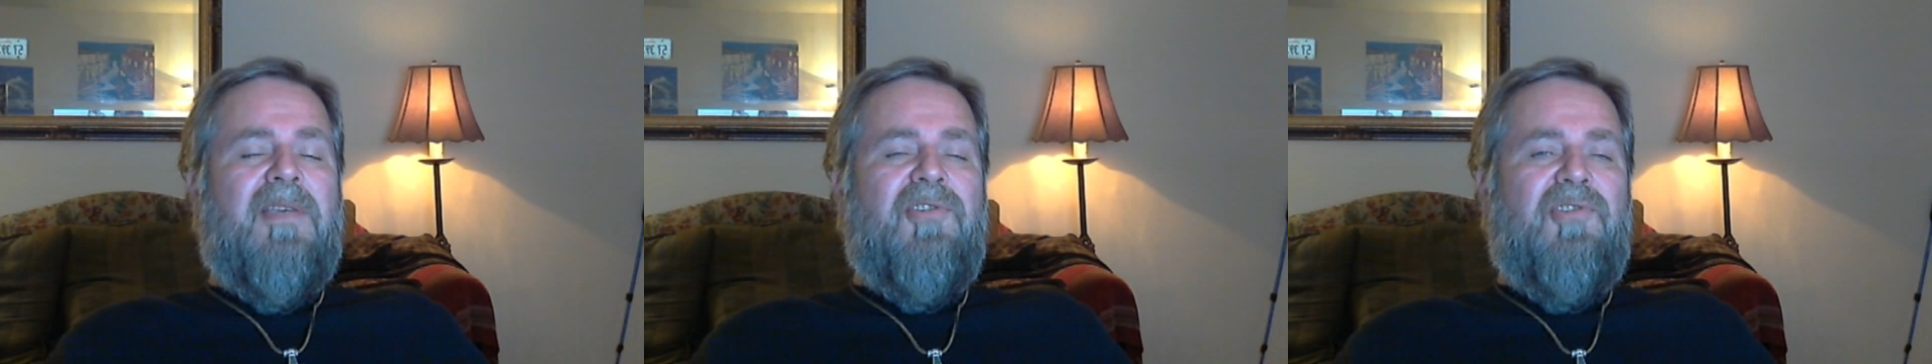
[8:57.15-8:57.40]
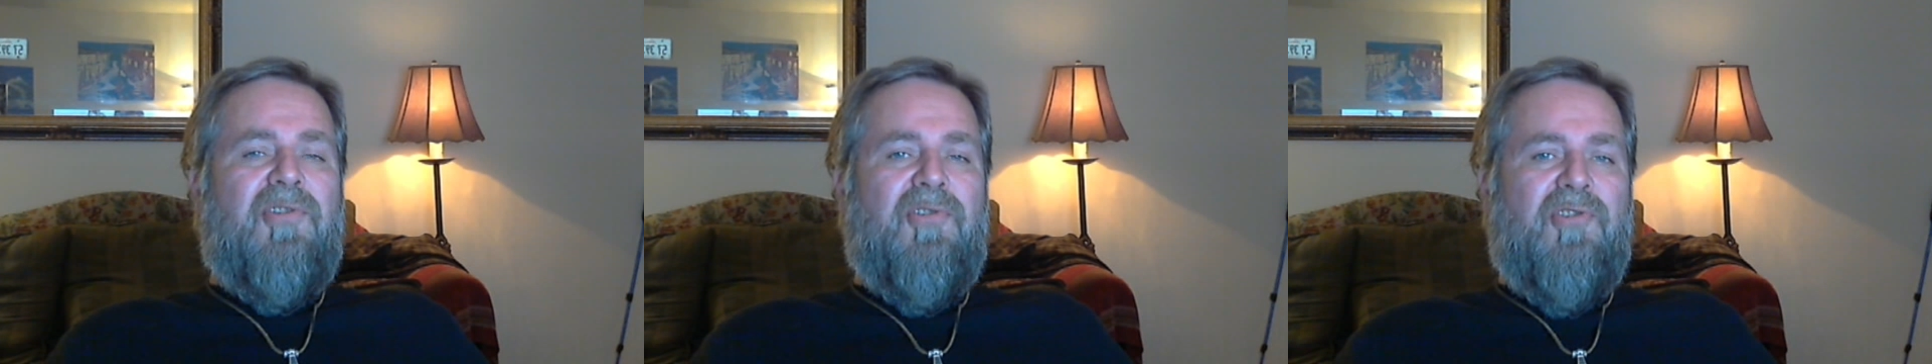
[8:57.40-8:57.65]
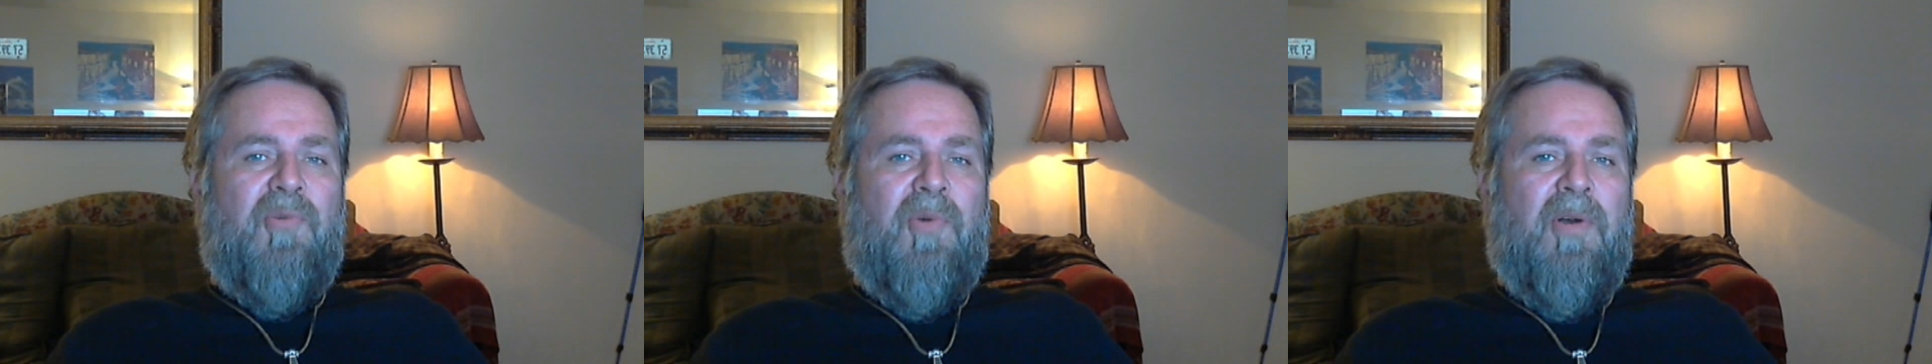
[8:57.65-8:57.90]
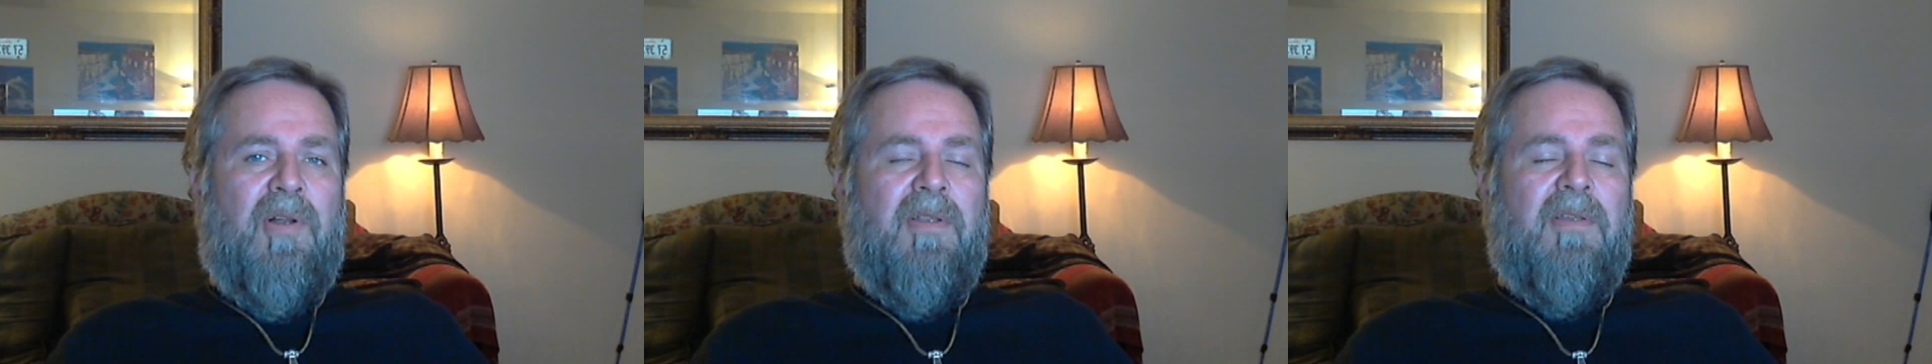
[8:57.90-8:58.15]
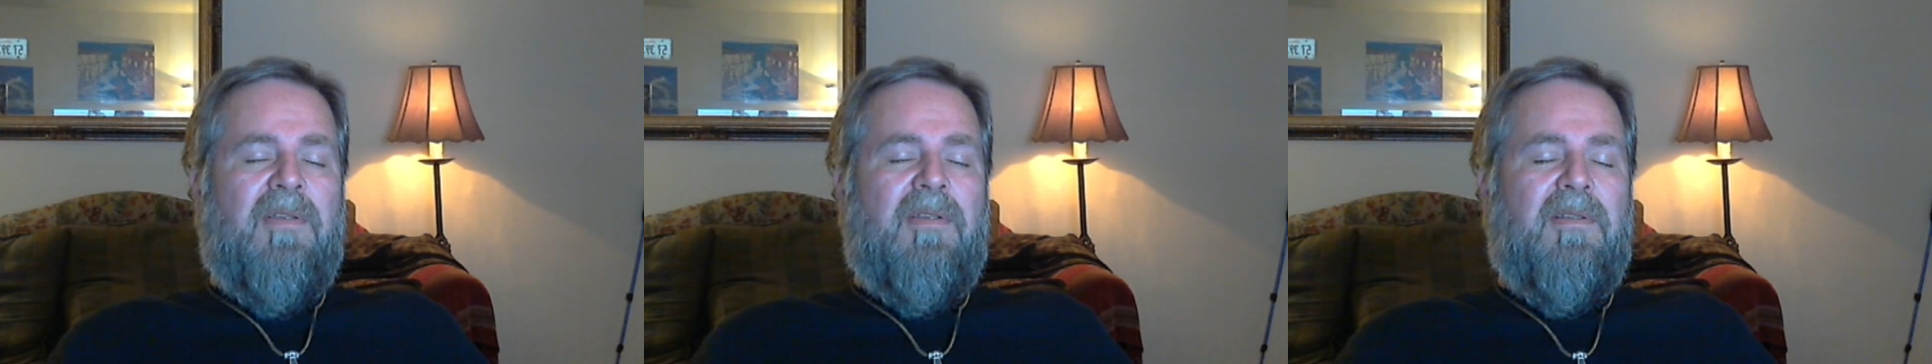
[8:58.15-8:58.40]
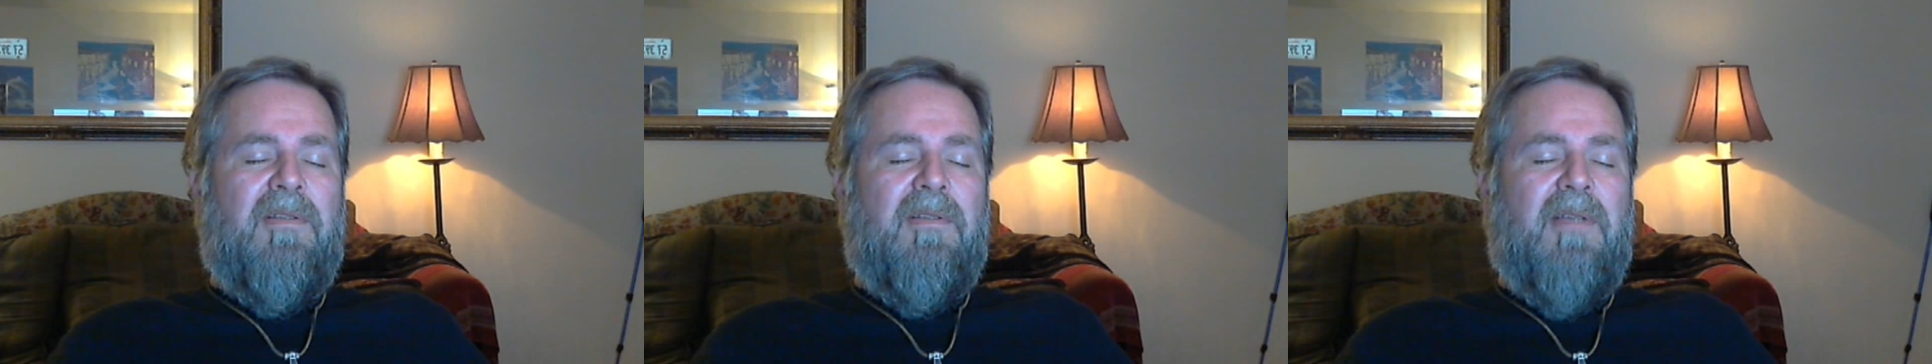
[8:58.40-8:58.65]
as usual,
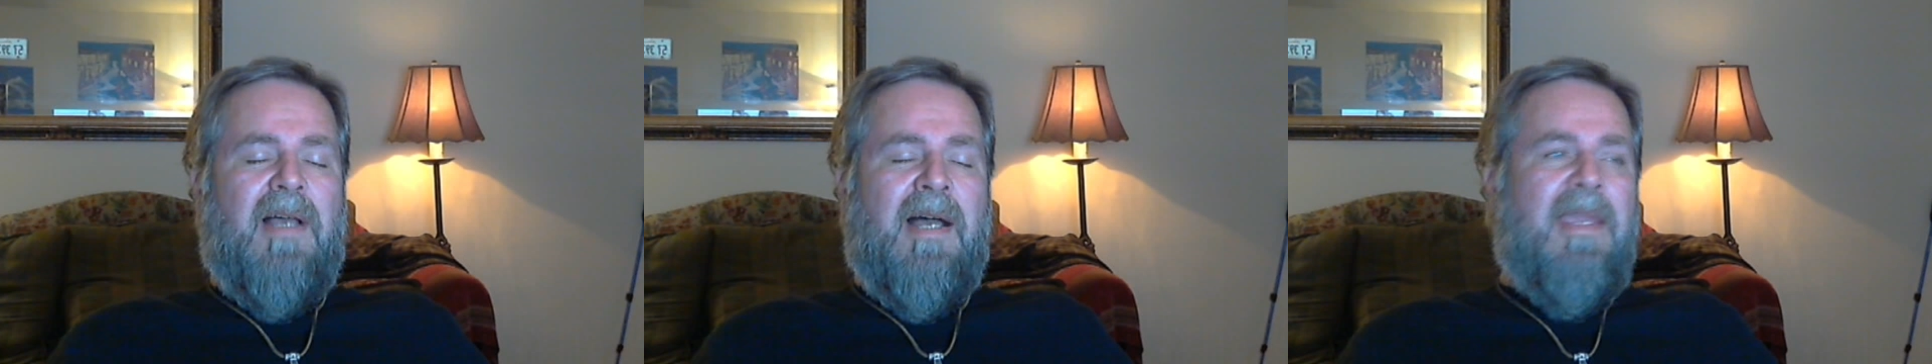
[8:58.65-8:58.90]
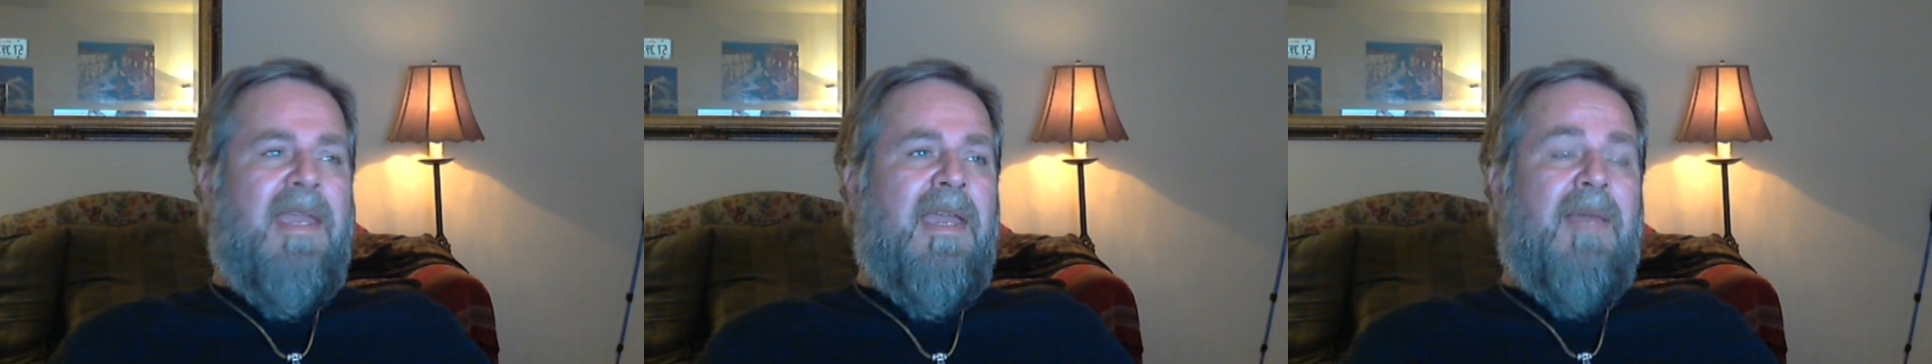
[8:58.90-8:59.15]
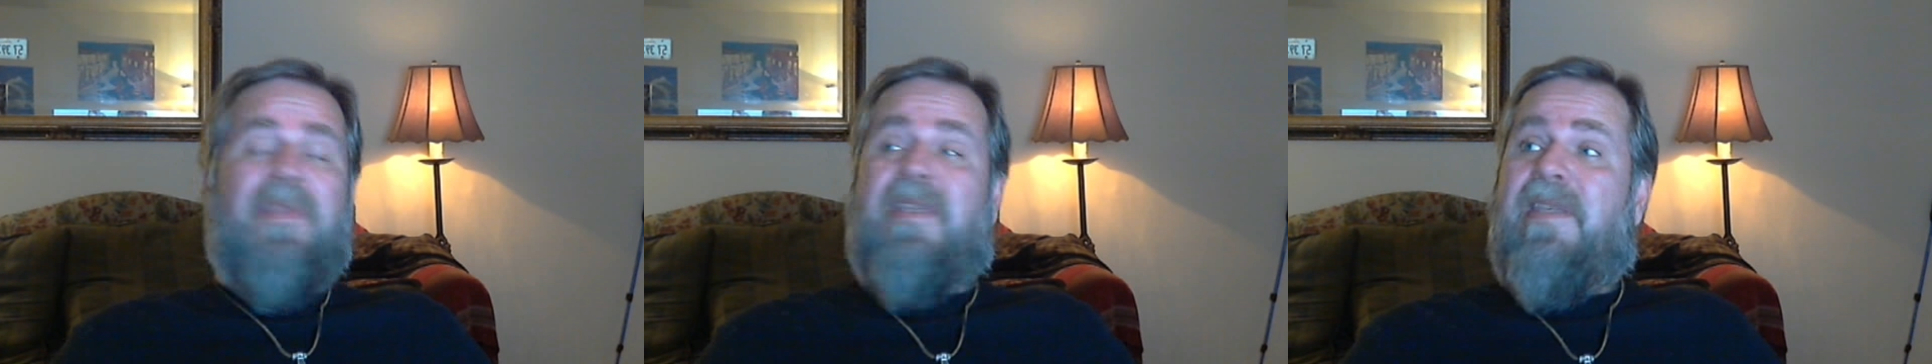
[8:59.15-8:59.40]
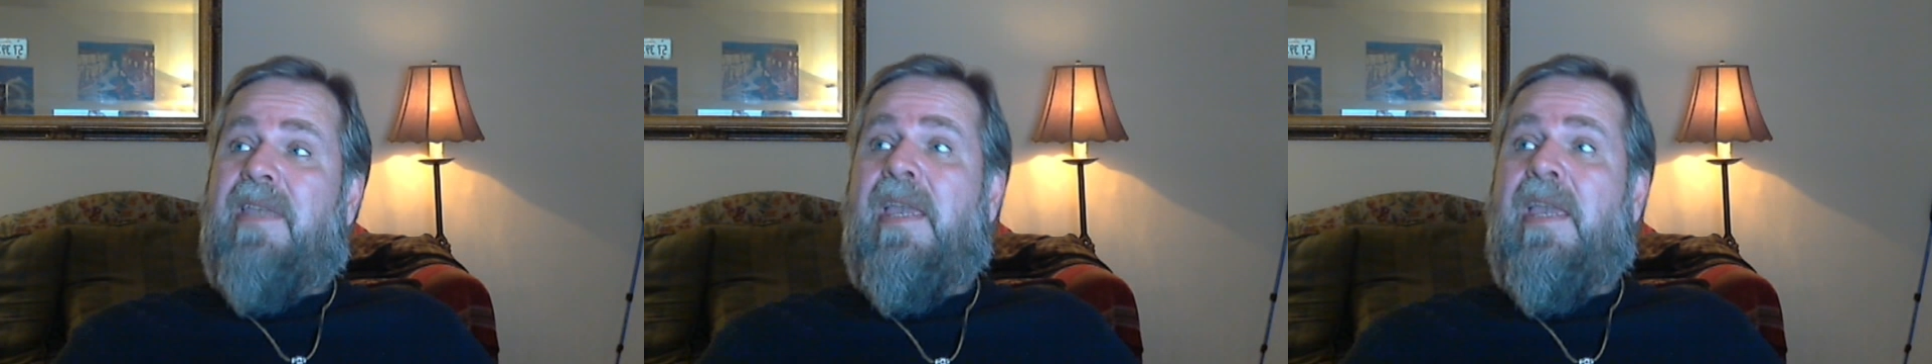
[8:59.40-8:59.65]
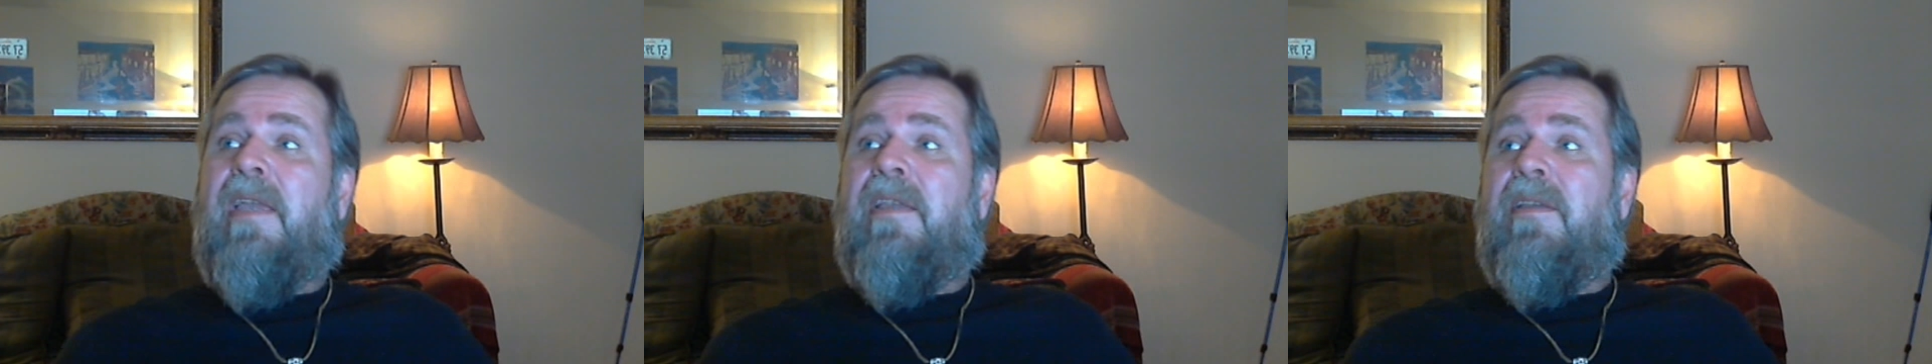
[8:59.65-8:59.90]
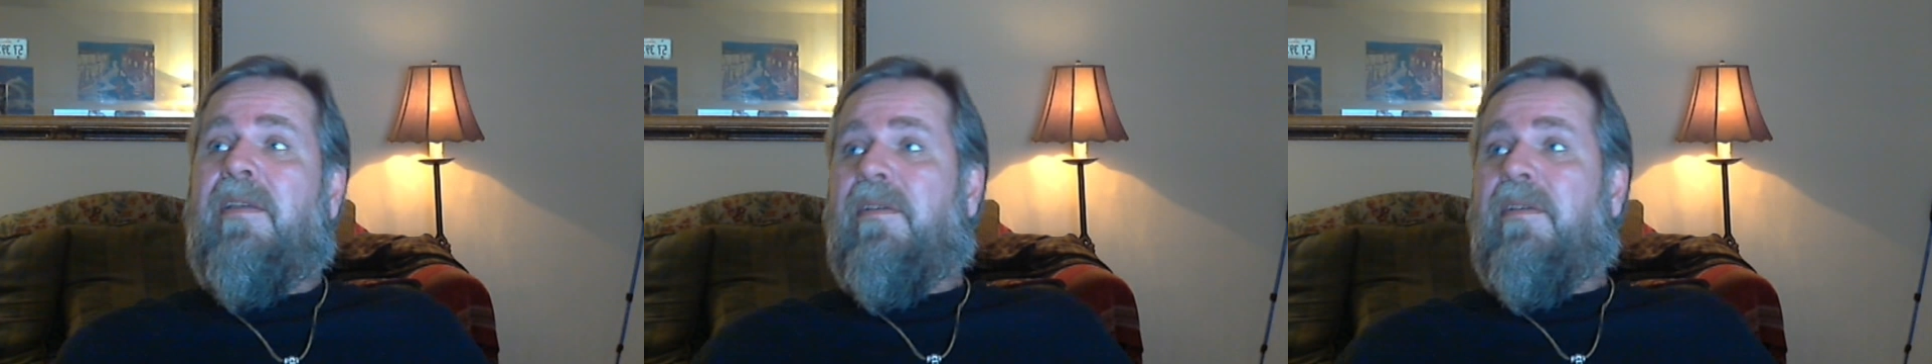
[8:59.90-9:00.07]
I am the king